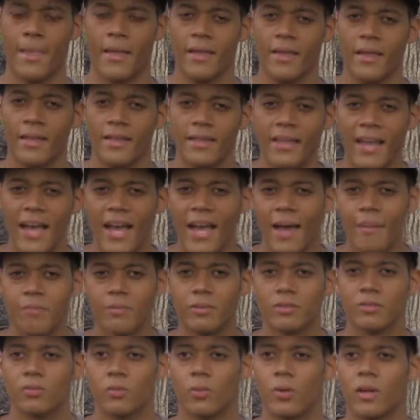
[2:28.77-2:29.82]
And that
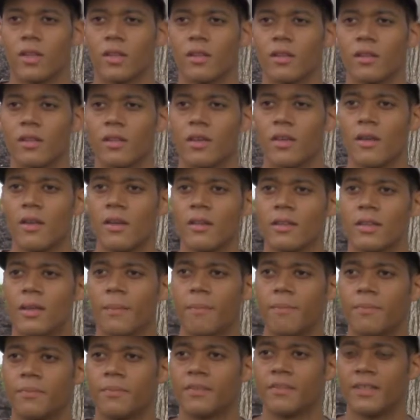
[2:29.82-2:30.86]
happens when
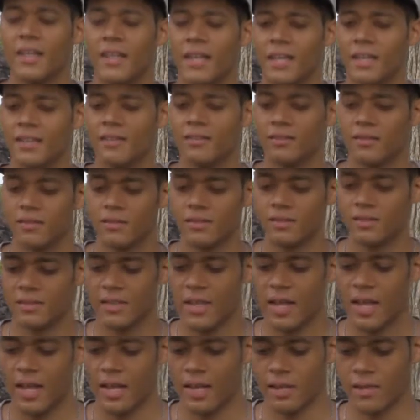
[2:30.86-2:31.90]
the second
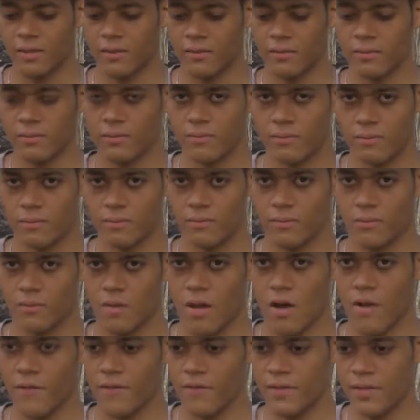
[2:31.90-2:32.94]
sign
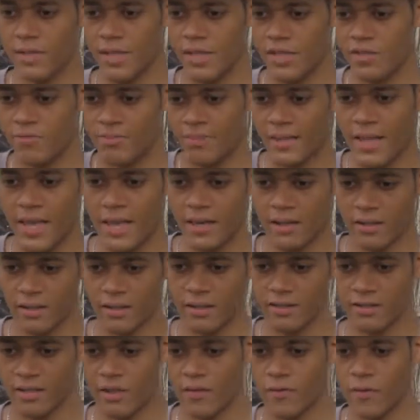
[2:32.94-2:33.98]
of each planet,
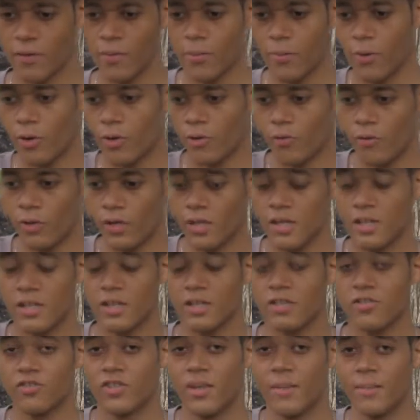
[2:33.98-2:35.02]
let's say for Mercury,
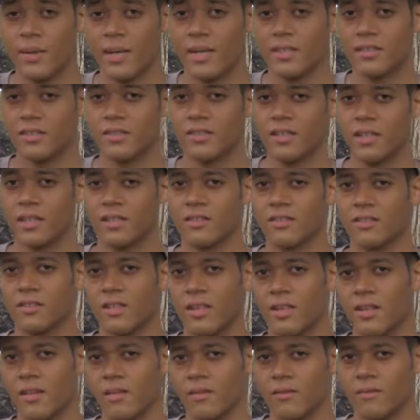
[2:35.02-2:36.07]
Gemini is the second
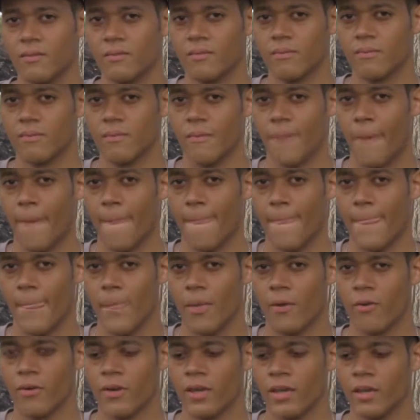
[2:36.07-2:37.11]
sign.
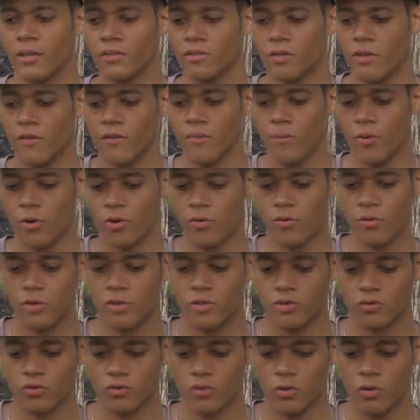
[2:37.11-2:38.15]
Okay, so if Mercury
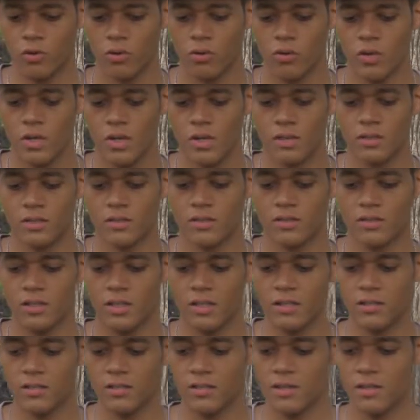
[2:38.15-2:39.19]
control the
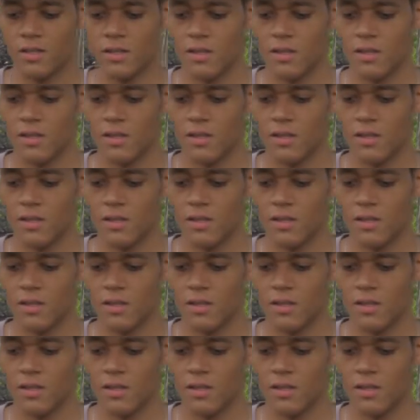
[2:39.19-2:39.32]
6th